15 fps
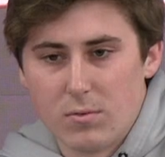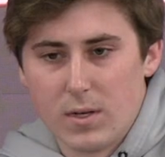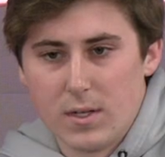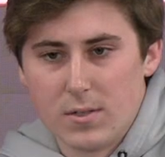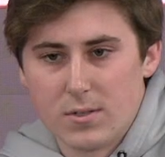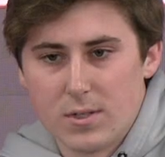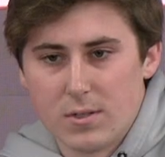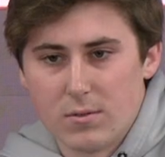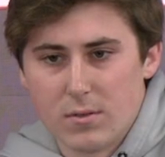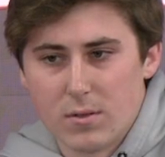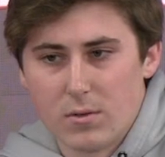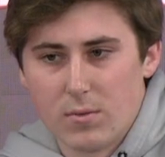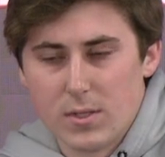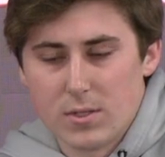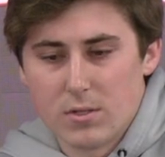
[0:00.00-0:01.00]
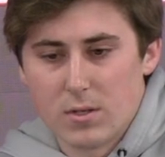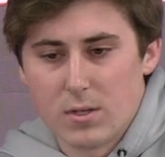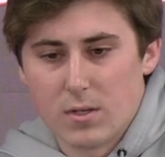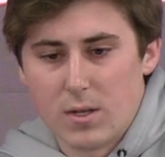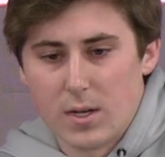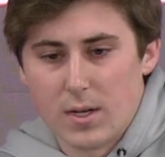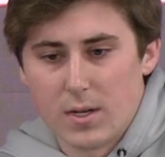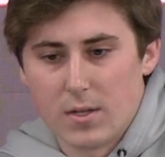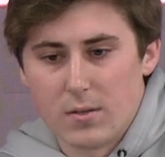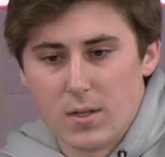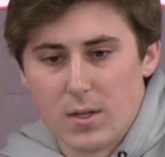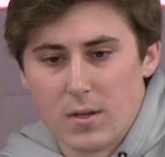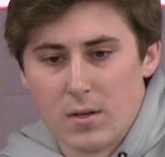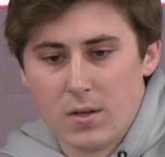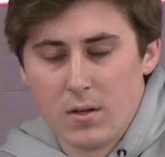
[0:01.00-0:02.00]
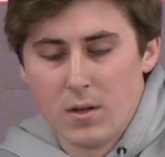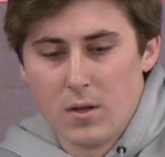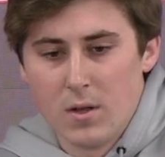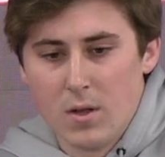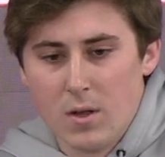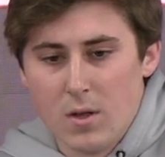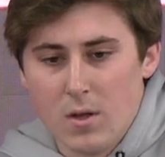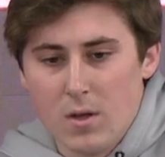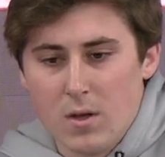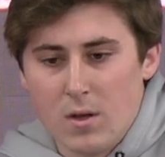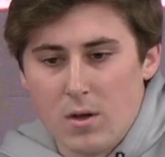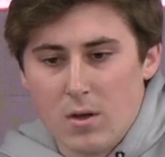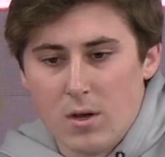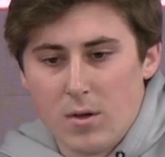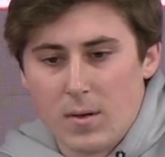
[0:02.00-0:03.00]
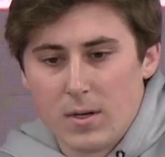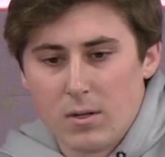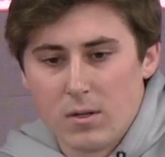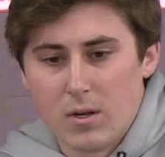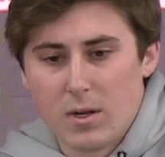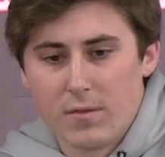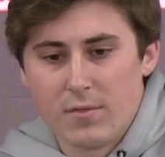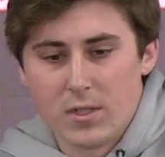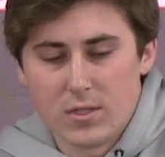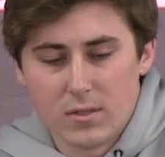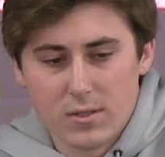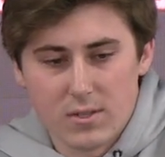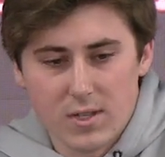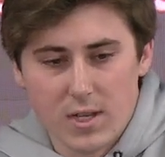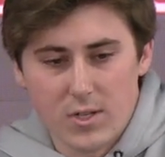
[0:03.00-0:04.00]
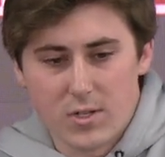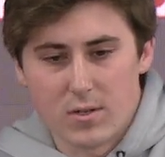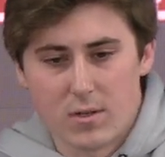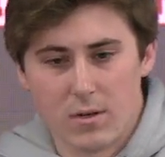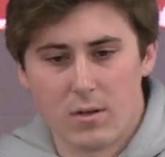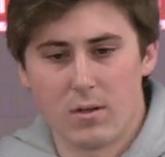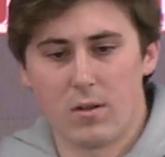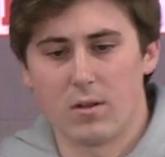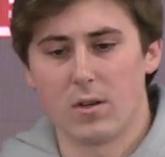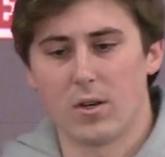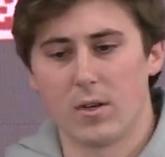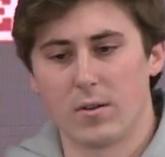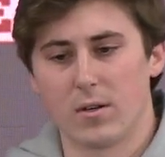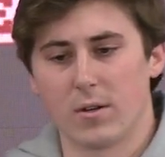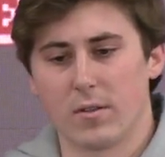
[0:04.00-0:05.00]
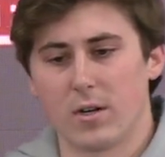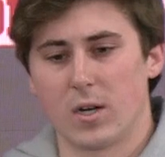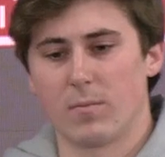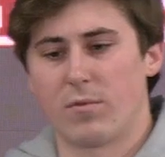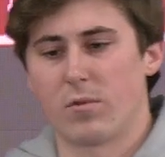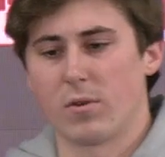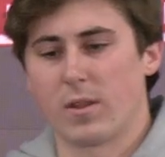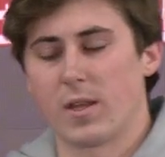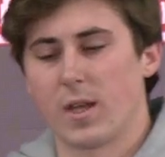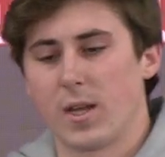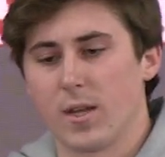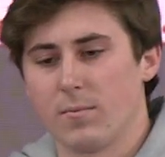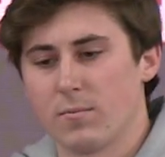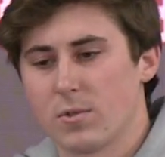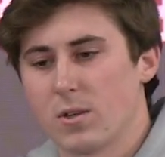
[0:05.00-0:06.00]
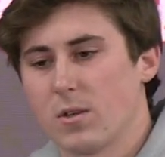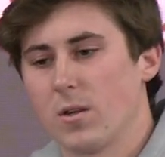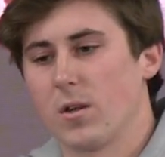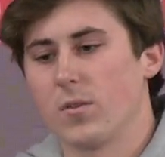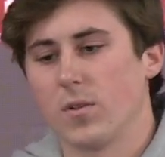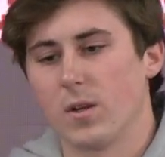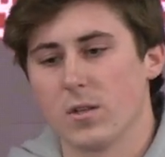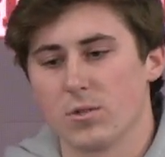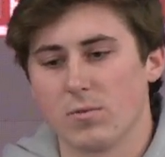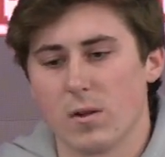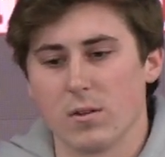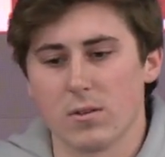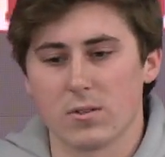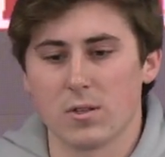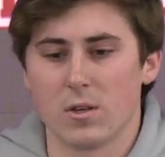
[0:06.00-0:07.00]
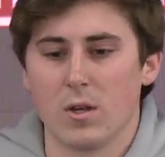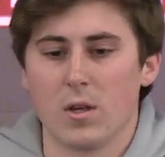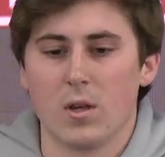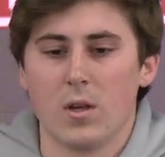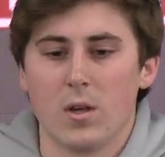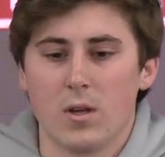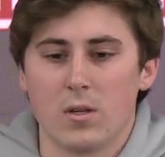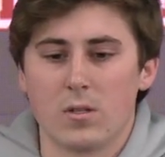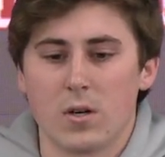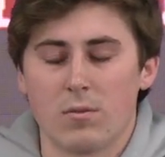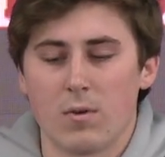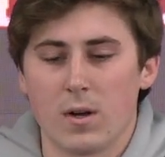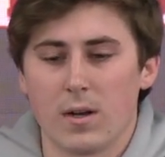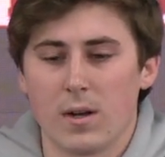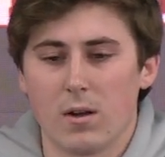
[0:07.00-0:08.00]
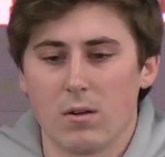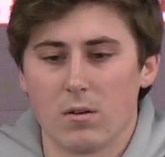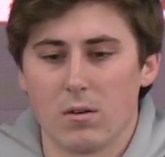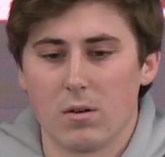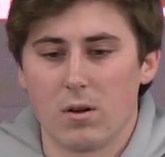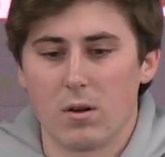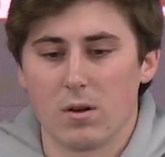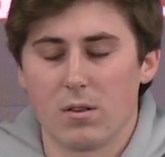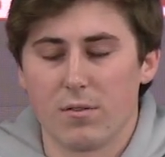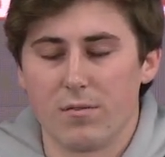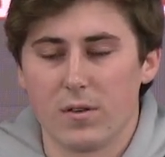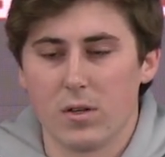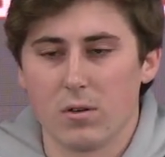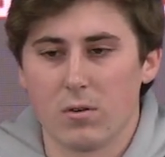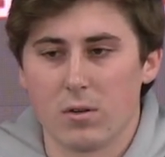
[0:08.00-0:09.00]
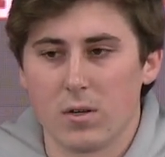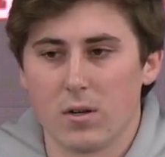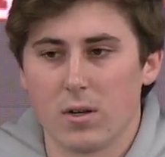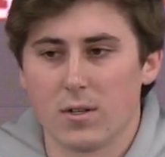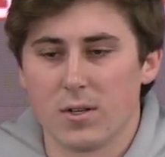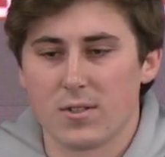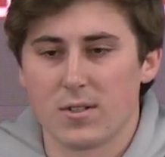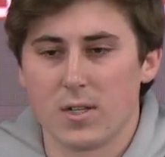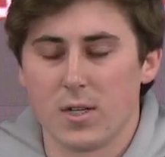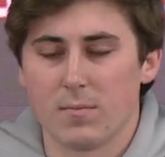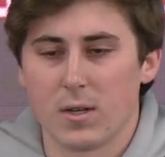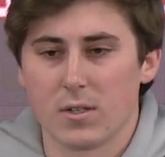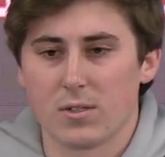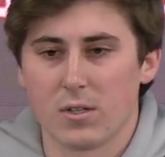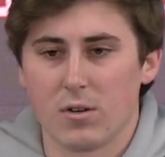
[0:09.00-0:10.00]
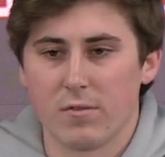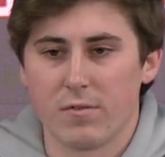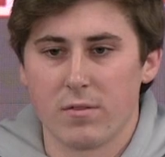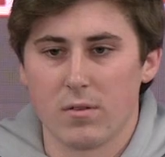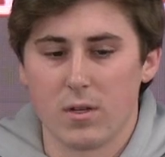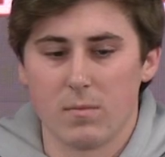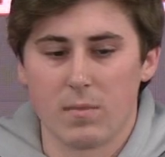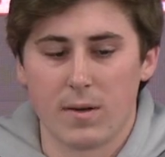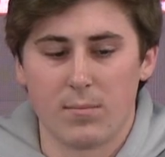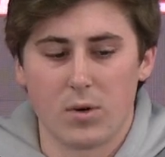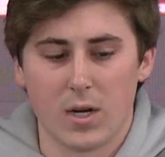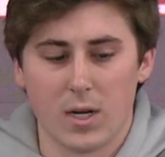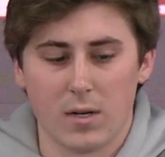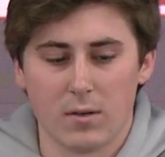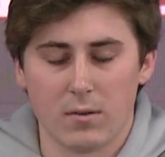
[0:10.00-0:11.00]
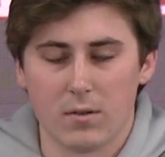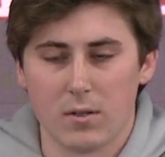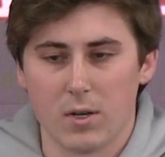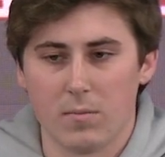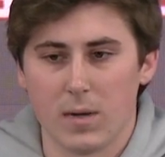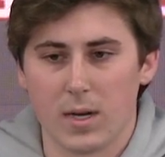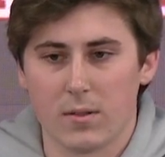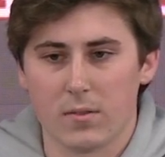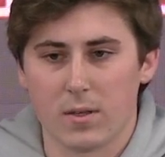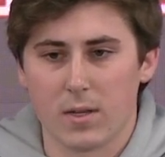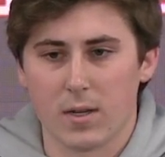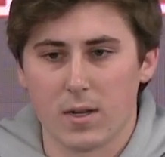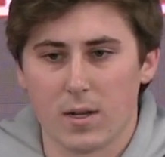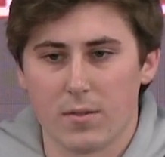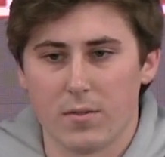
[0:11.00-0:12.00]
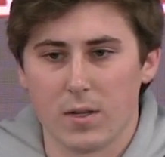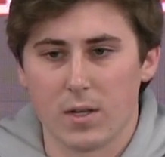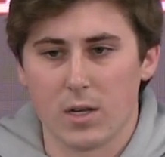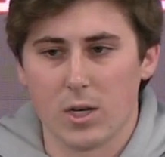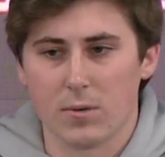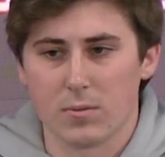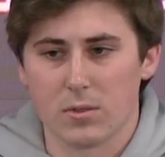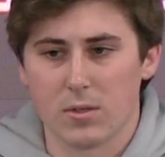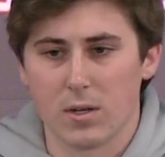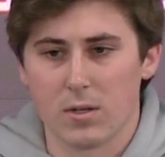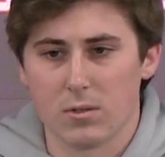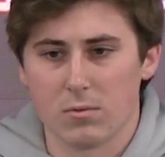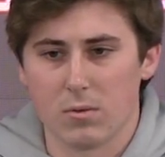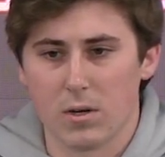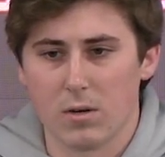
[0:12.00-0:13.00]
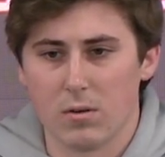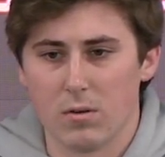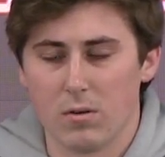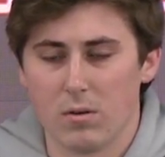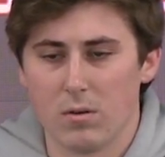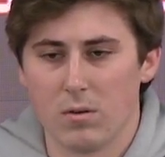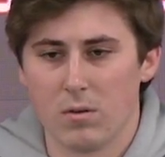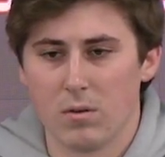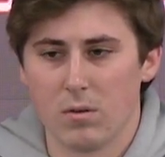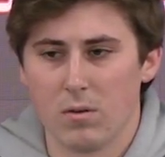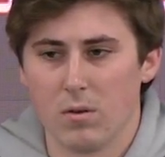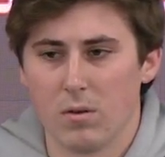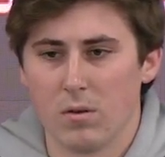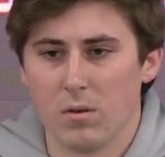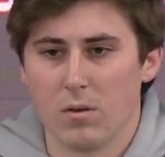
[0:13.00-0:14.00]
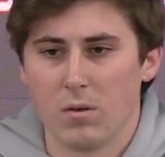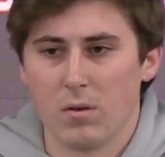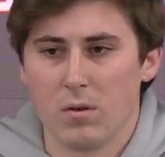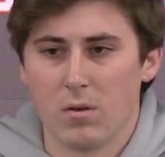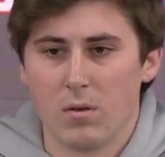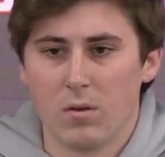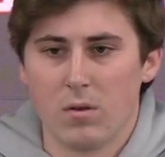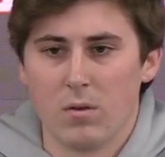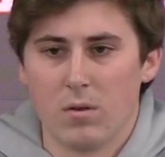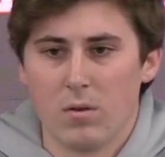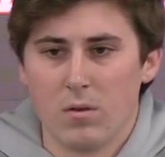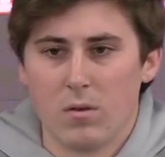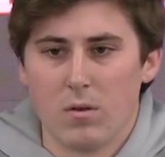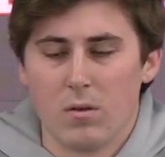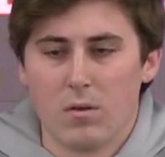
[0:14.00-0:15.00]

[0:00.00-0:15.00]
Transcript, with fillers: wind, see what the wind's looking like, and then um, I do a lot of visualization, uh, you know, the night before the games, and then as well as, you know, running out onto the field, you know, just seeing myself in my brain, you know, making the kick, I think helps a lot as well. James.